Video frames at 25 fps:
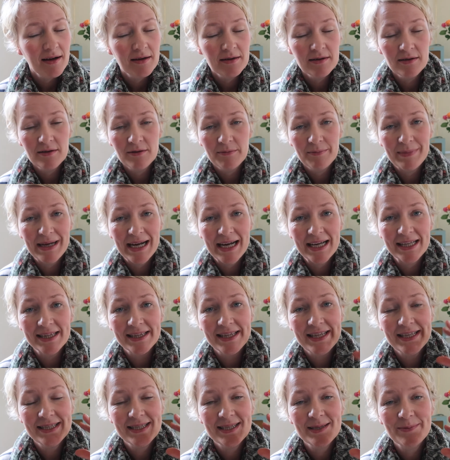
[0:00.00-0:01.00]
oh
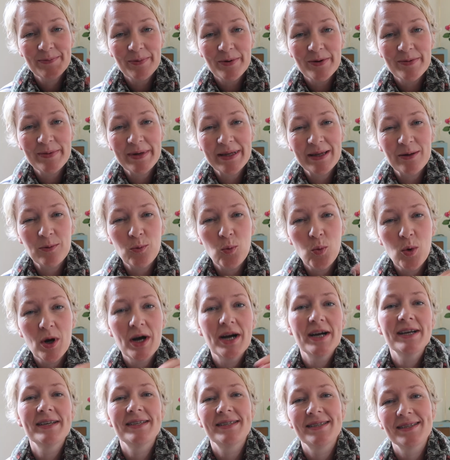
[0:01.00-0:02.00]
man this is probably the
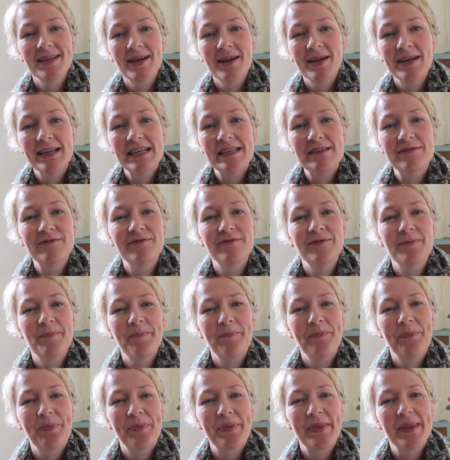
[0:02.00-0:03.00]
worst side of
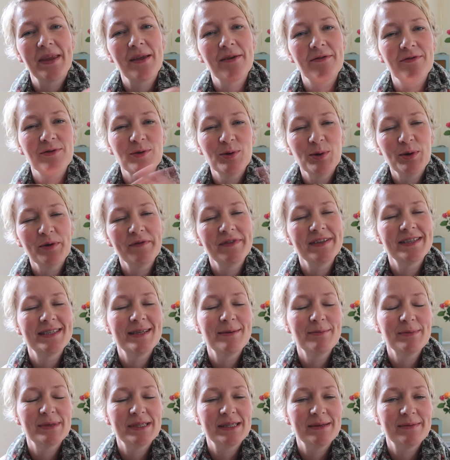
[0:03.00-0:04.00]
of all of the
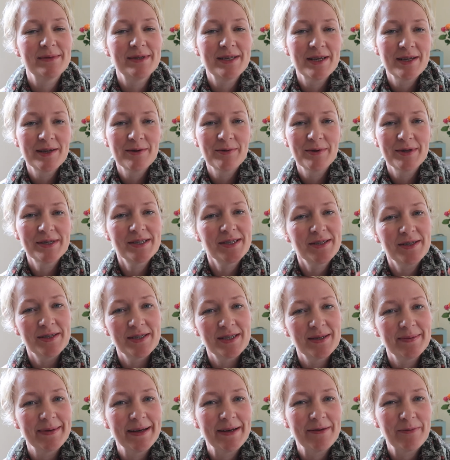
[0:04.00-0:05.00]
symptoms the other ones are
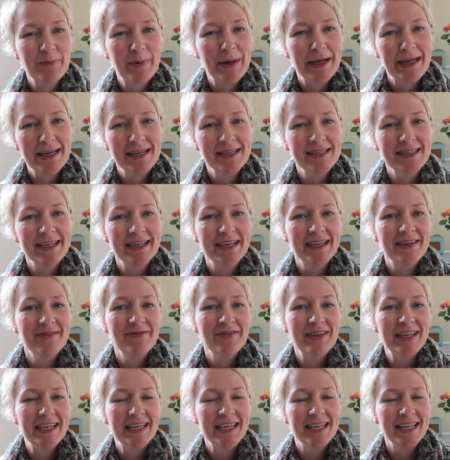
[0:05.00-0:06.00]
just a bit weird and
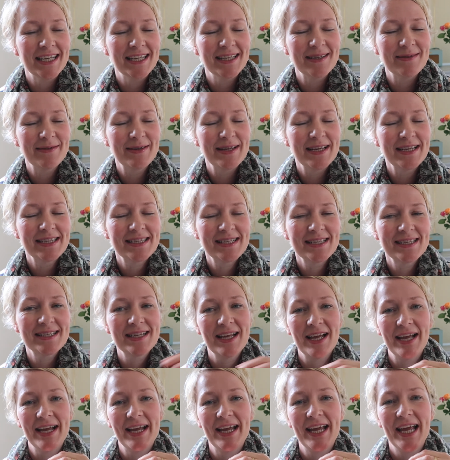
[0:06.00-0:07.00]
inconvenient this
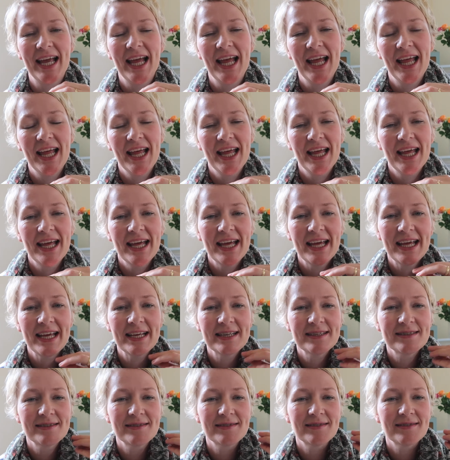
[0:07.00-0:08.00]
is like
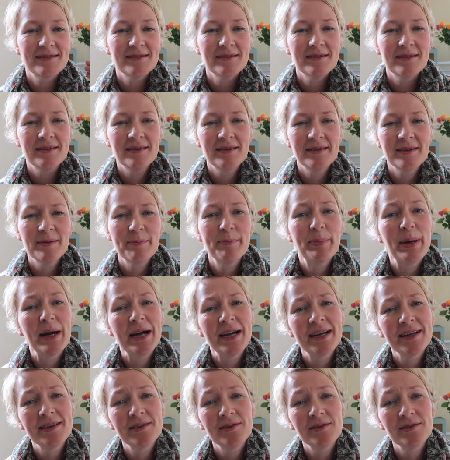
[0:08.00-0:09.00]
it's oh the
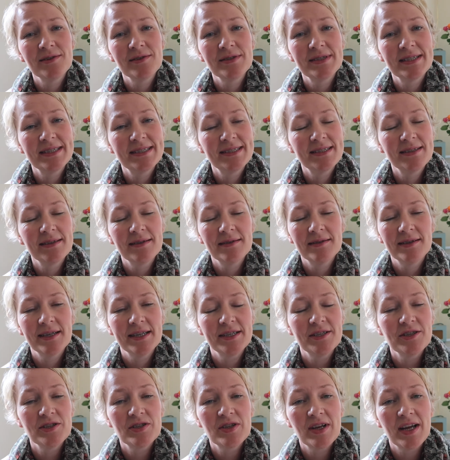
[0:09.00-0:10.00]
piles is oh
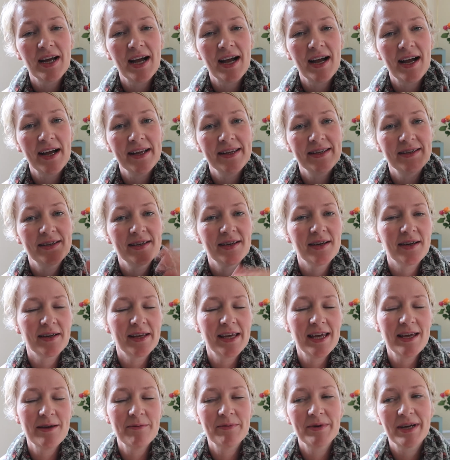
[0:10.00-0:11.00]
I just I, I
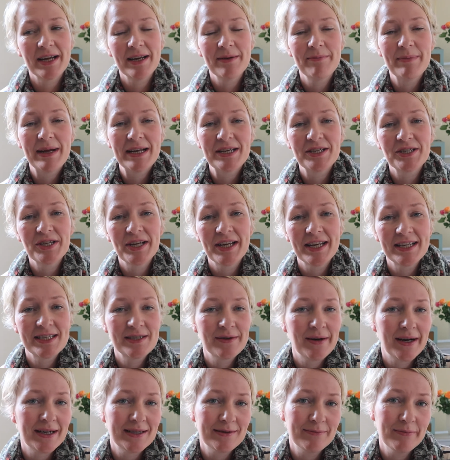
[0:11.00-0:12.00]
keep kind of mentioning it
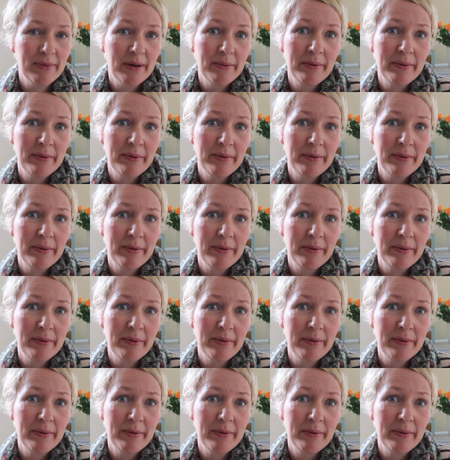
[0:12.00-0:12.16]
to Adam